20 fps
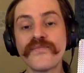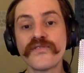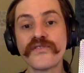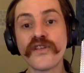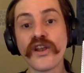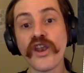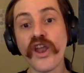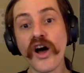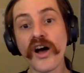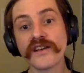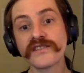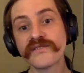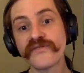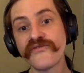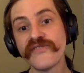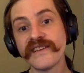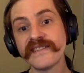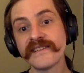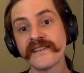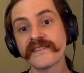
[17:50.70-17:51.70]
the laws of
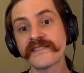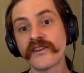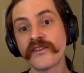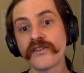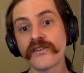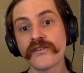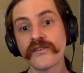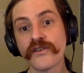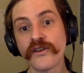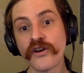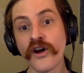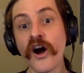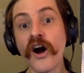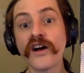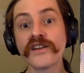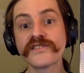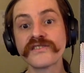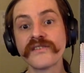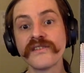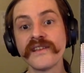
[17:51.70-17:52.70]
physics are
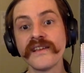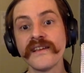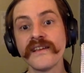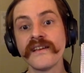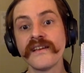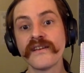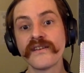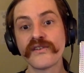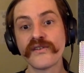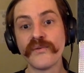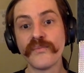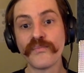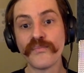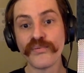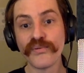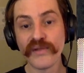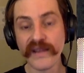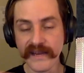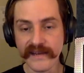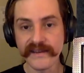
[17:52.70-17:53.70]
causally
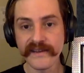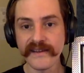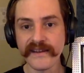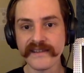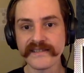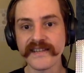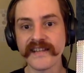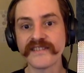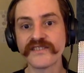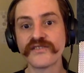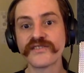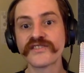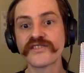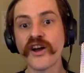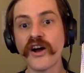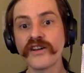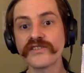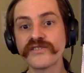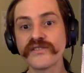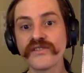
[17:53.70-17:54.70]
complete. In a sense, there's
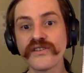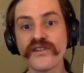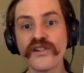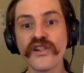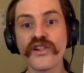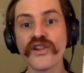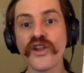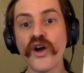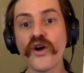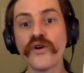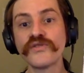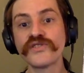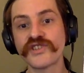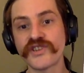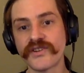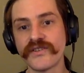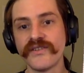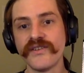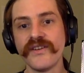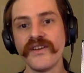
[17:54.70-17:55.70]
causal
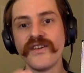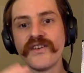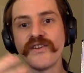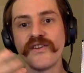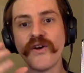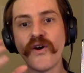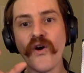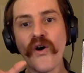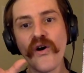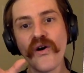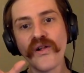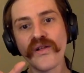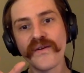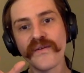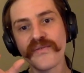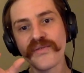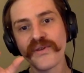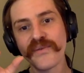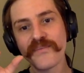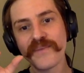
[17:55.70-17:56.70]
closure. All
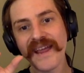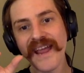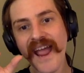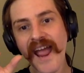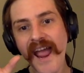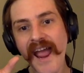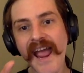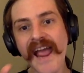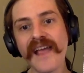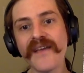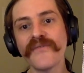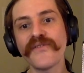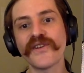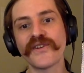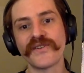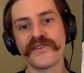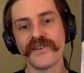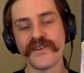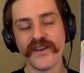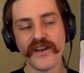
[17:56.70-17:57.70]
of the
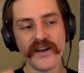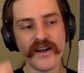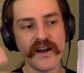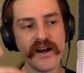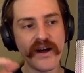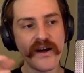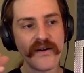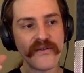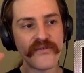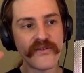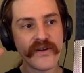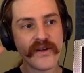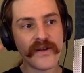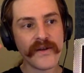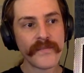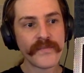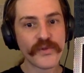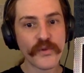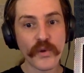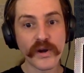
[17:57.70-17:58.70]
behavior of
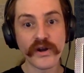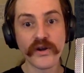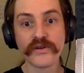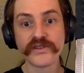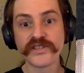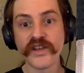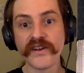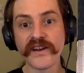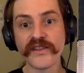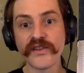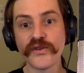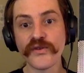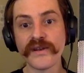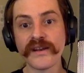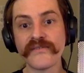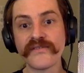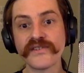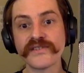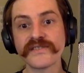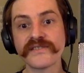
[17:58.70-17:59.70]
what goes on in the
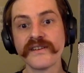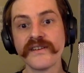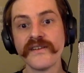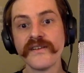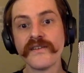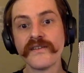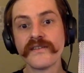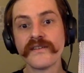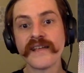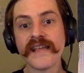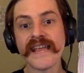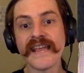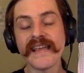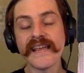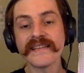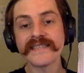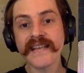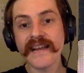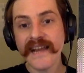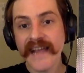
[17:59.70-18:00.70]
universe
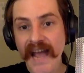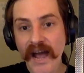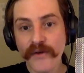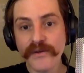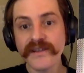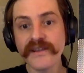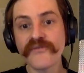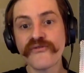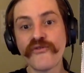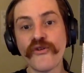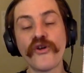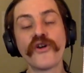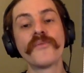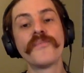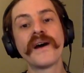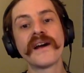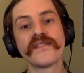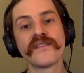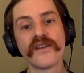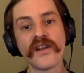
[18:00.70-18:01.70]
is accounted for
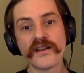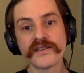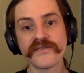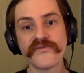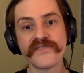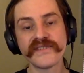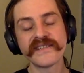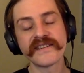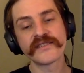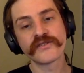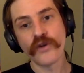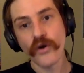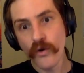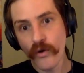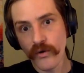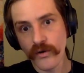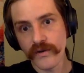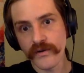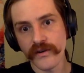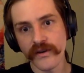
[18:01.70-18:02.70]
by the laws of physics,
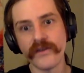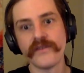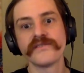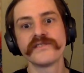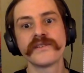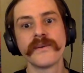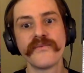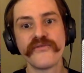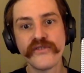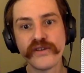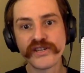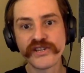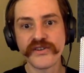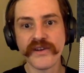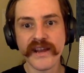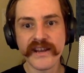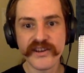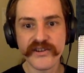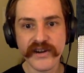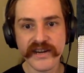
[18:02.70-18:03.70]
or some future
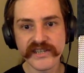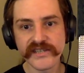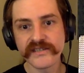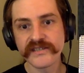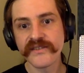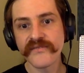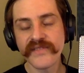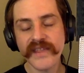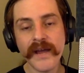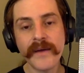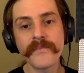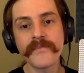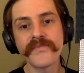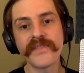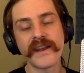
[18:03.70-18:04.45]
iterations of them